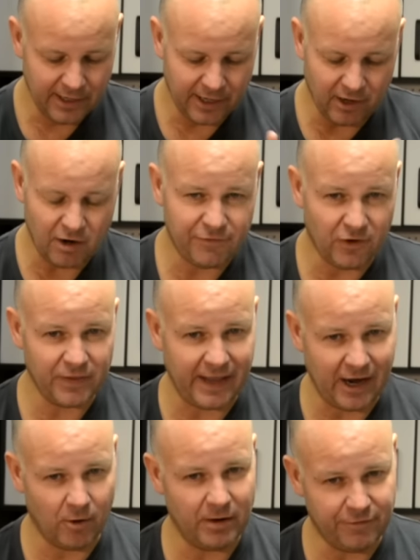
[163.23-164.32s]
and I find the
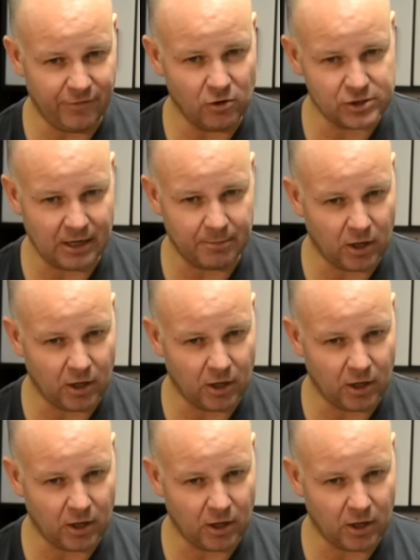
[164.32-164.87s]
helmet fogs up